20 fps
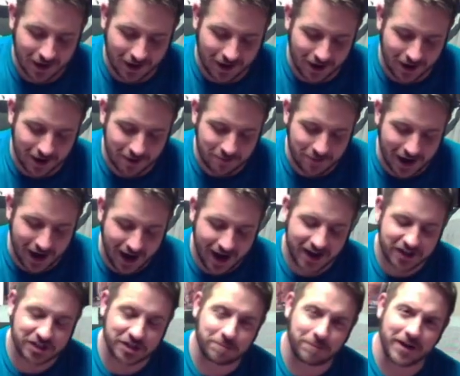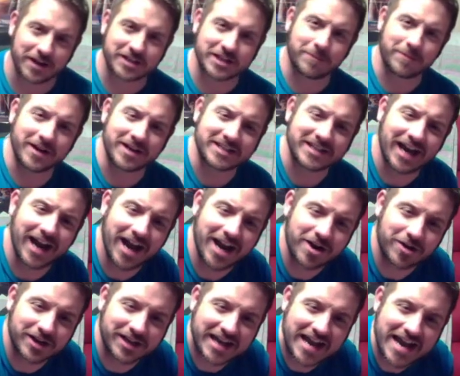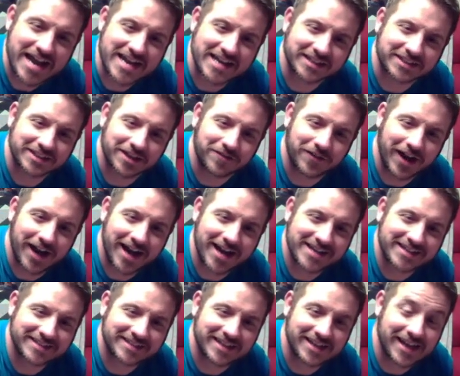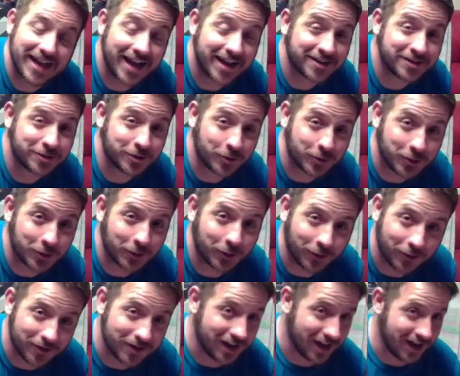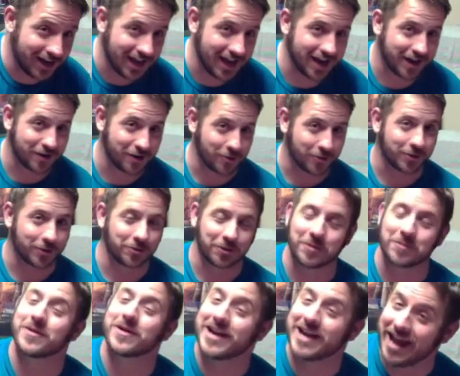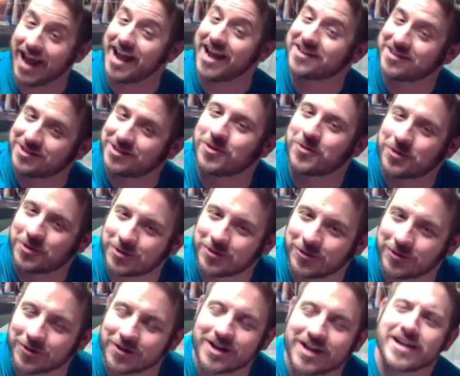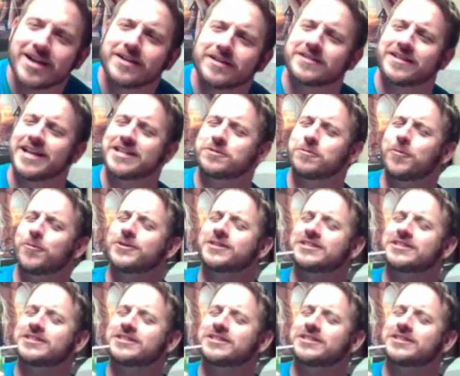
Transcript: I actually picked up an entire case of Hi-C Ecto Cooler, not Echo Cooler, but Ecto Cooler. So that's what